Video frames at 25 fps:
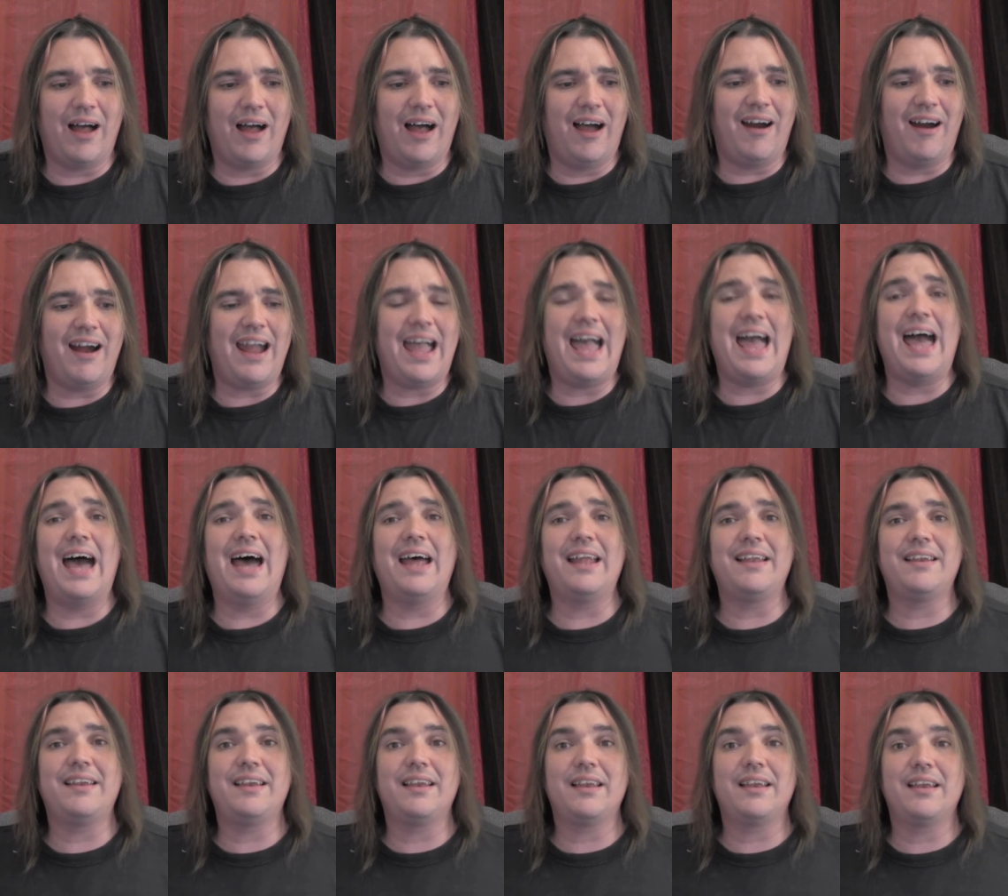are
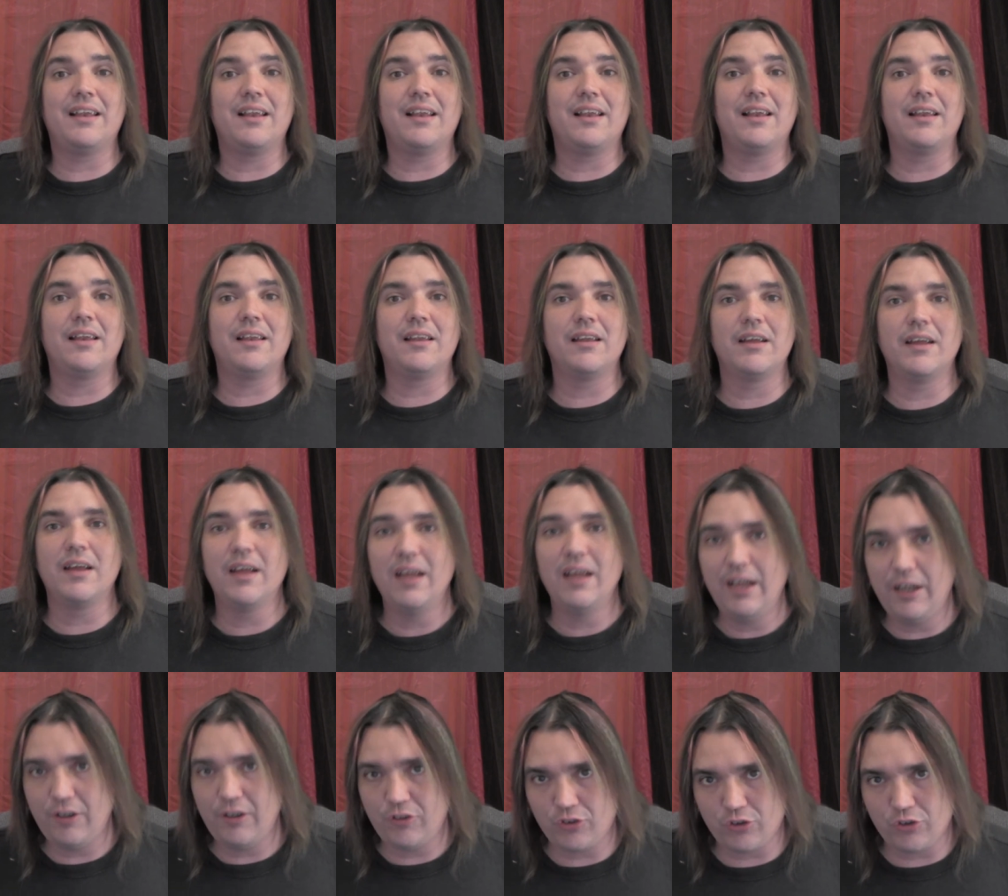at
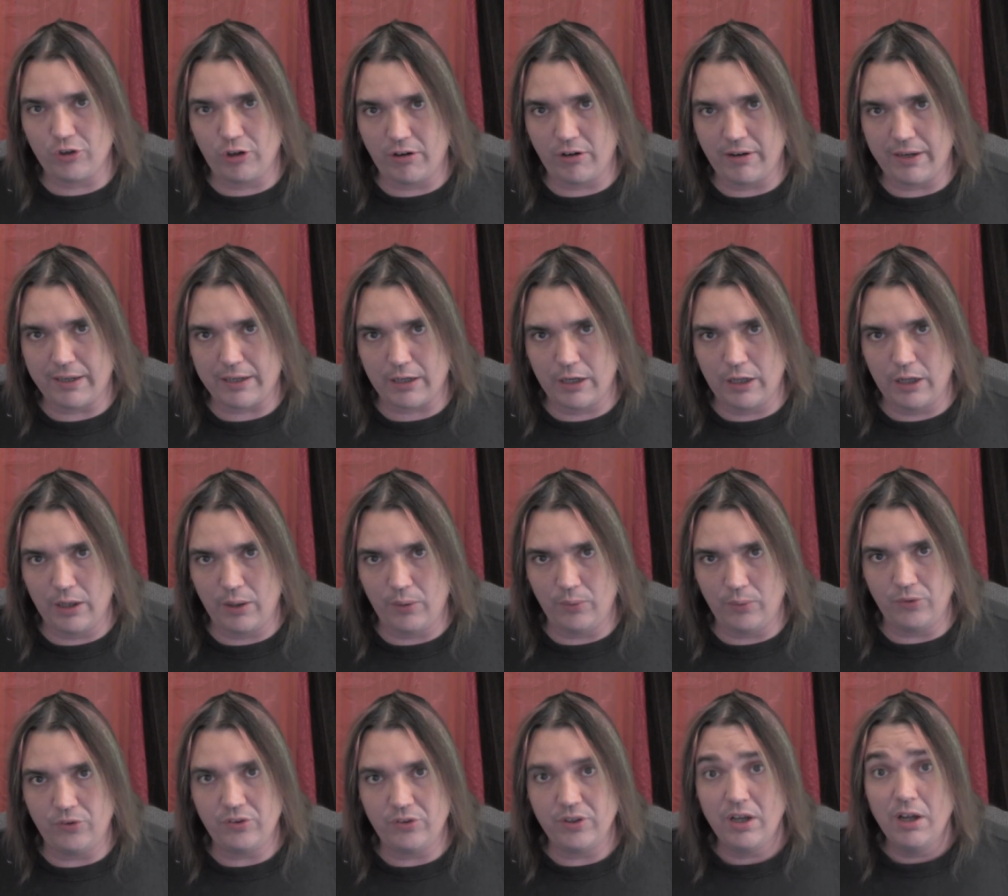historic
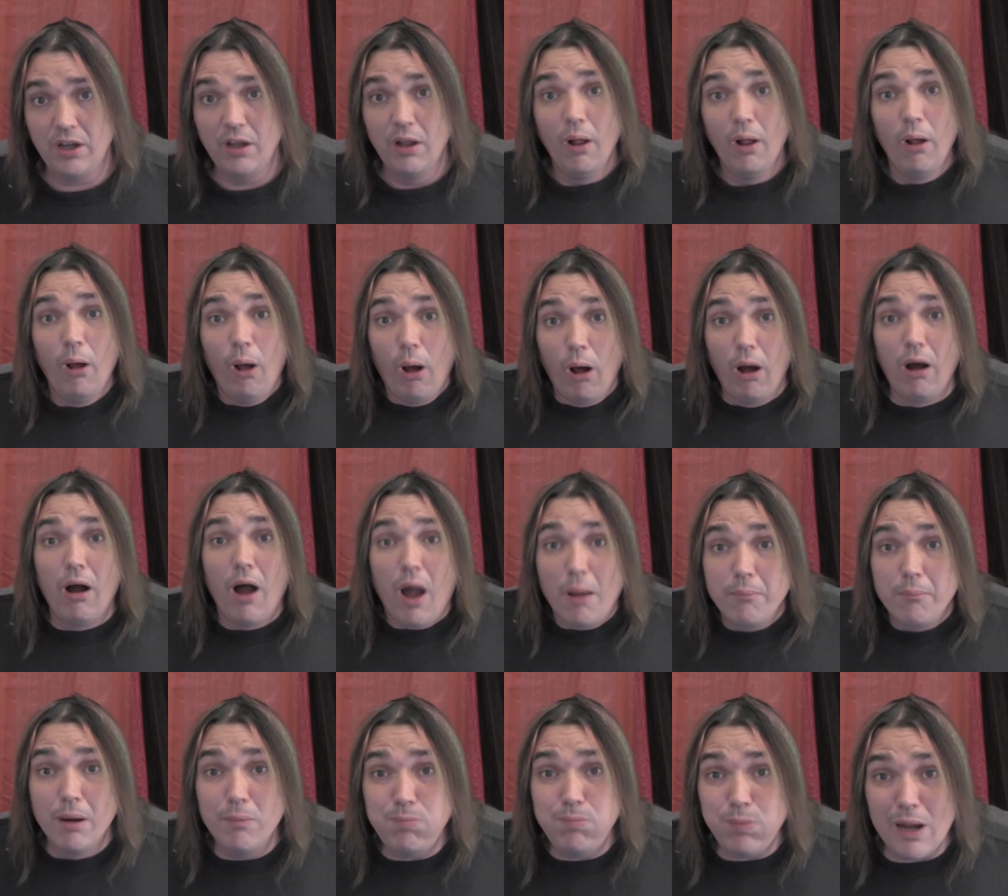lows. Oh,
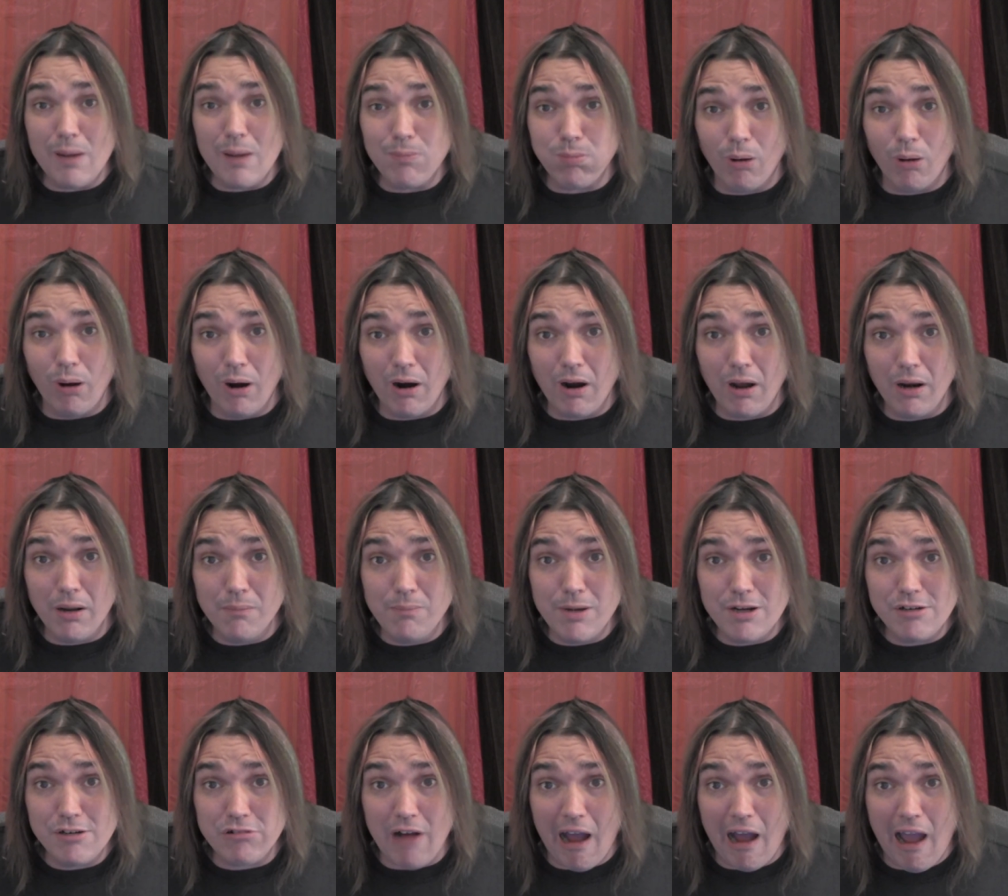but people are going to
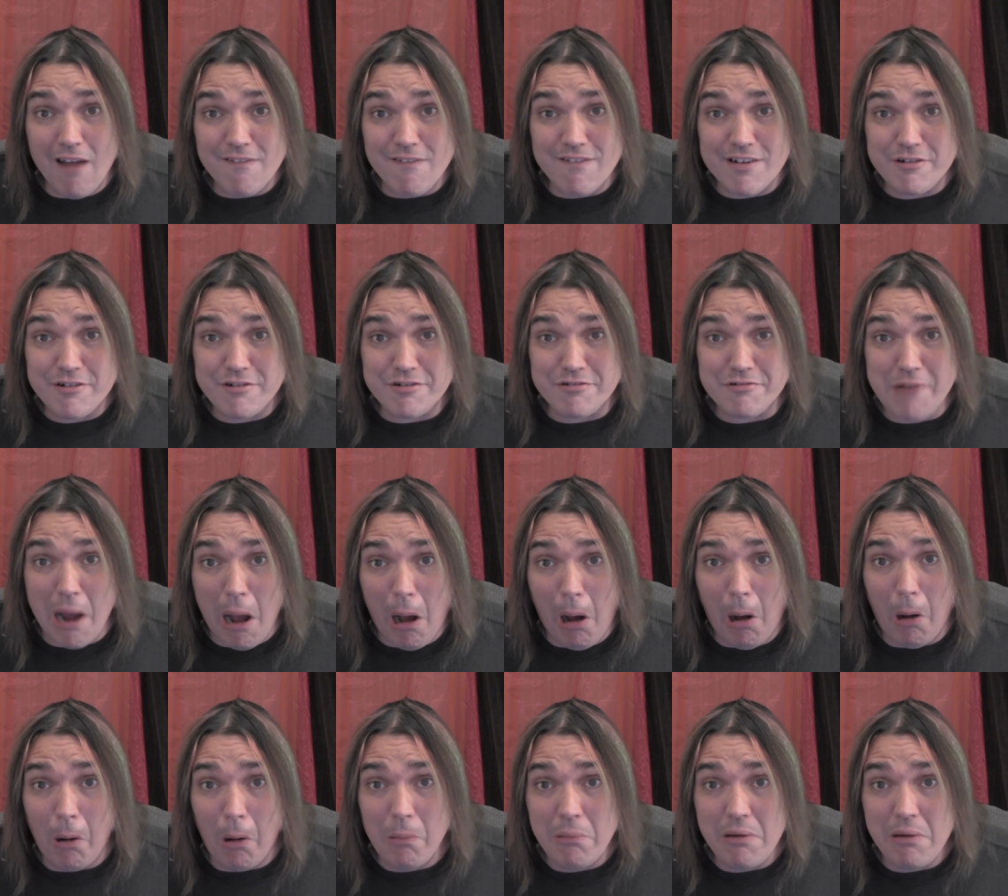be driving
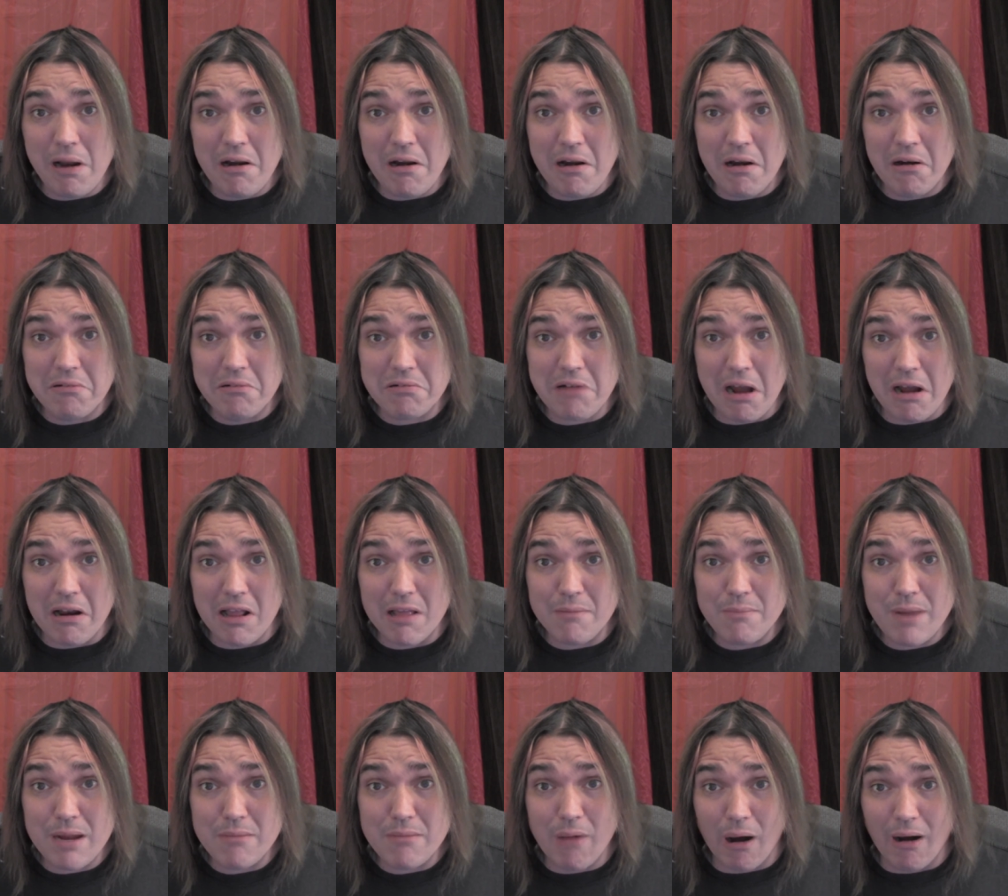stoned and there's going to
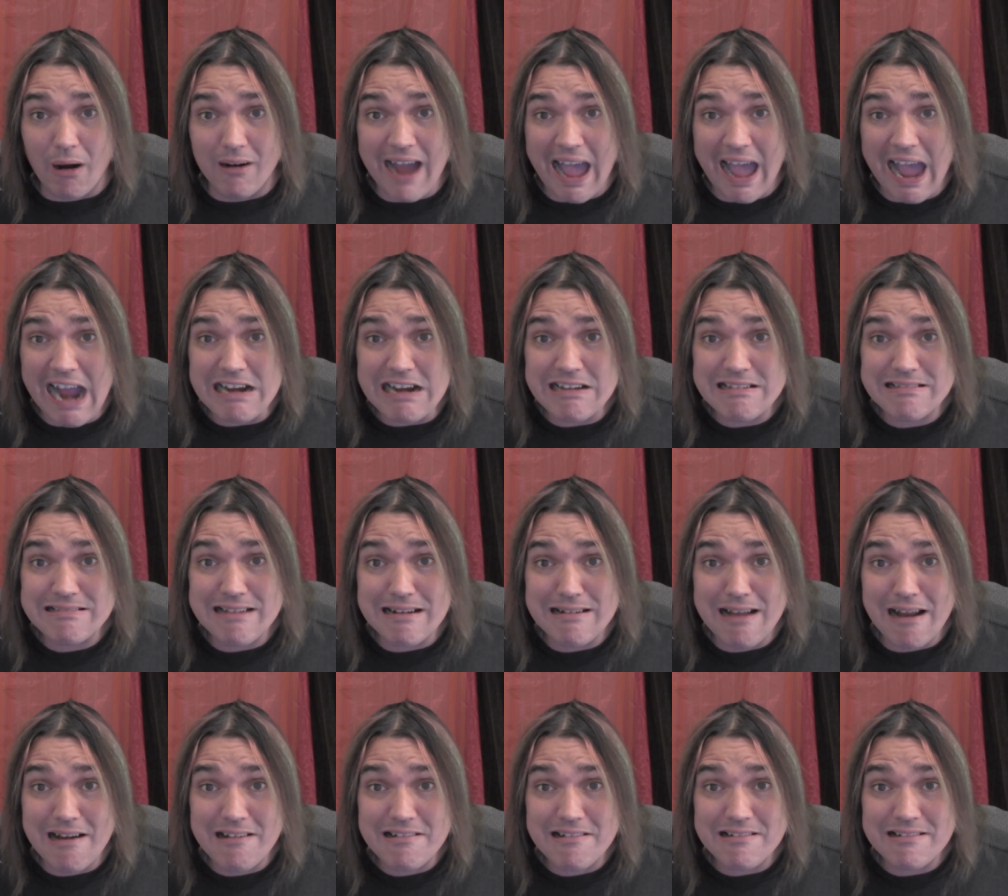be more
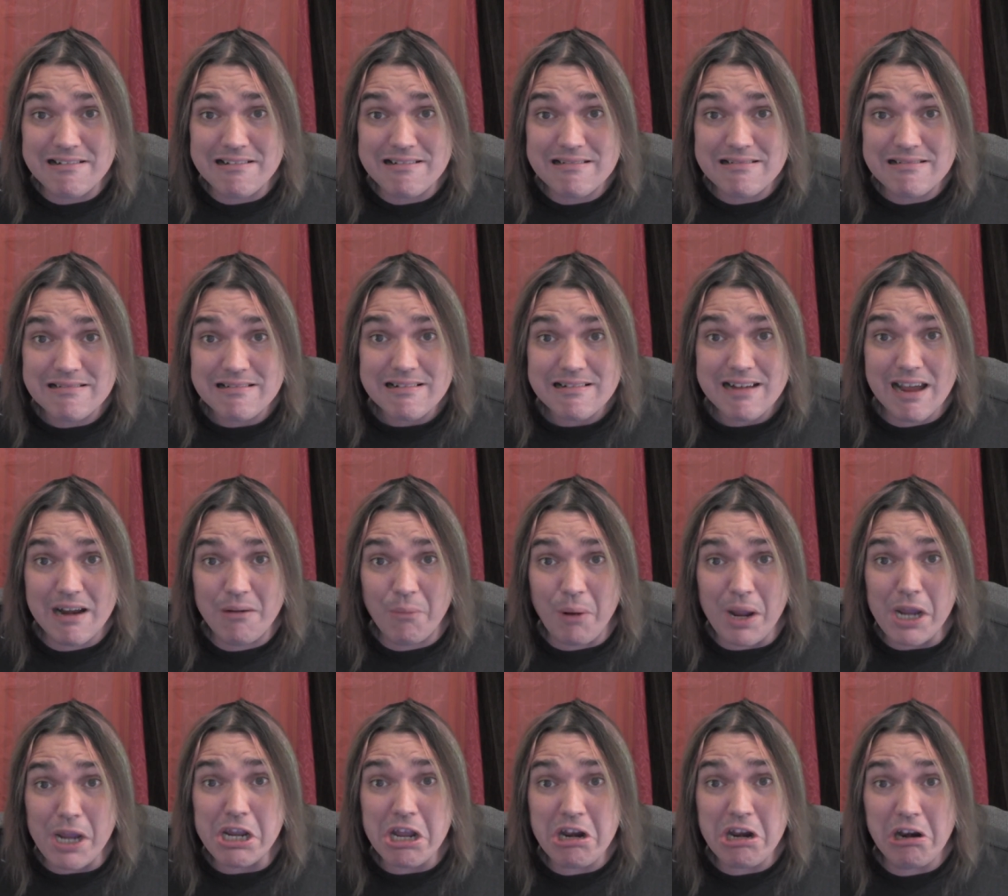accidents and
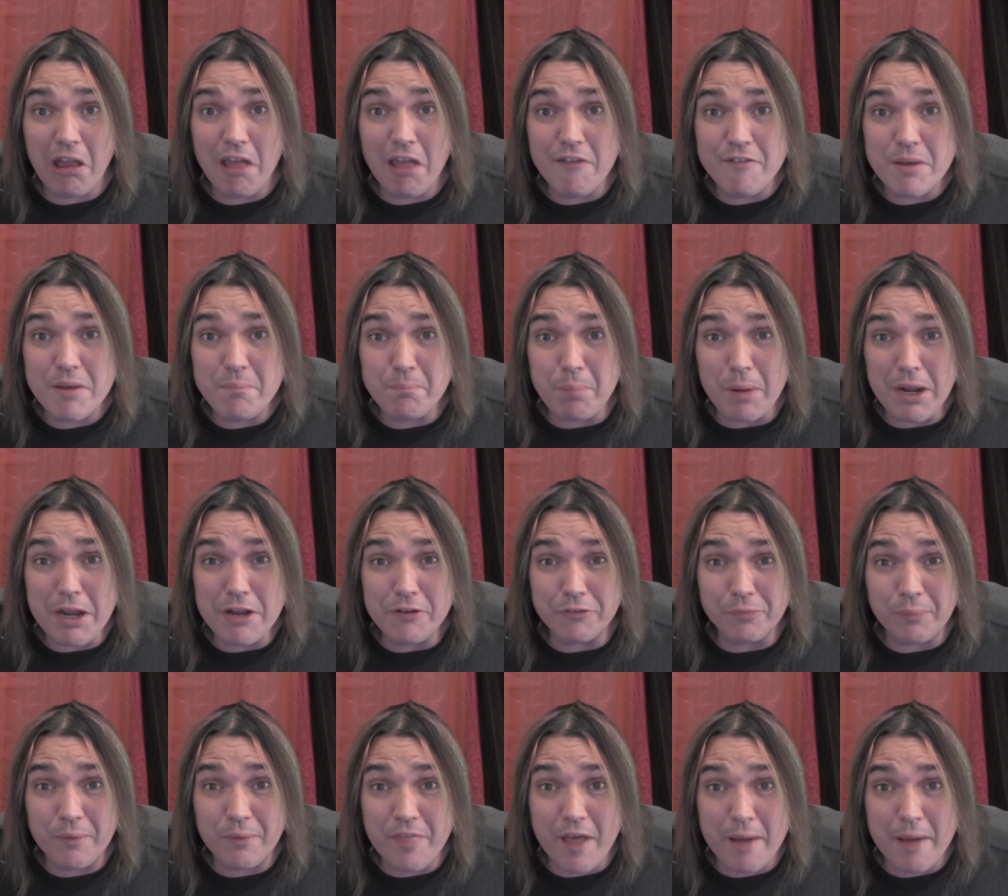we can live in
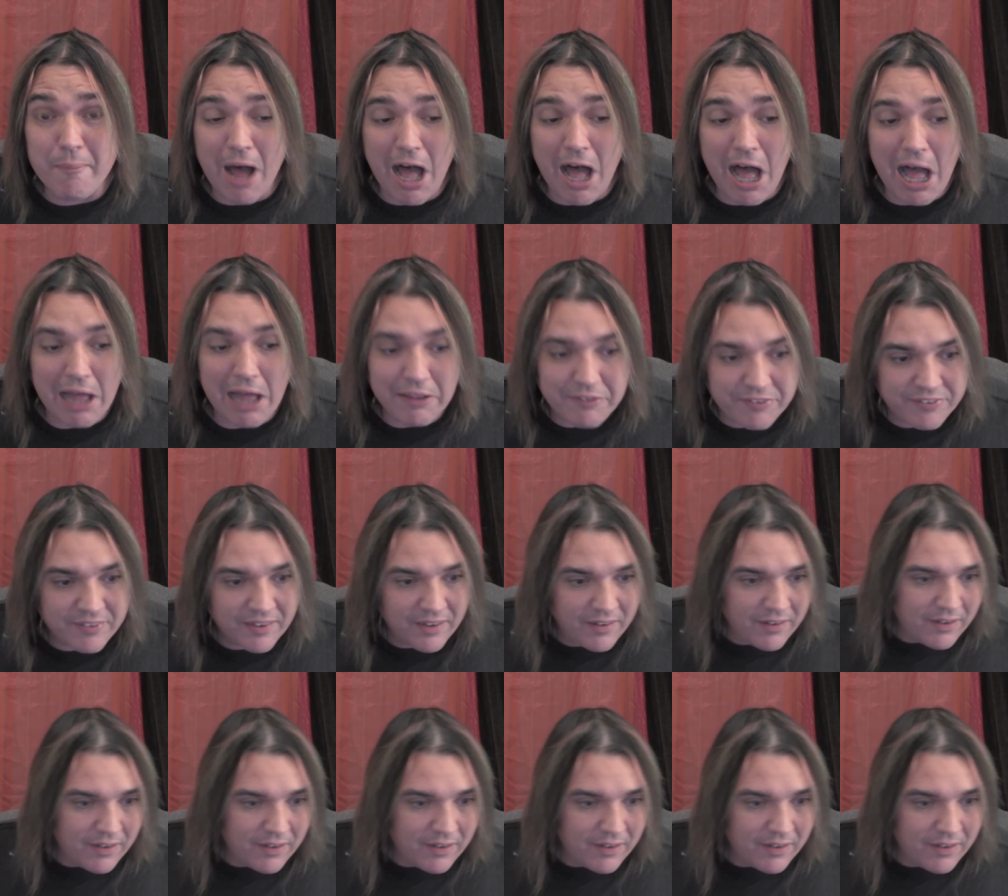peace with Hamas.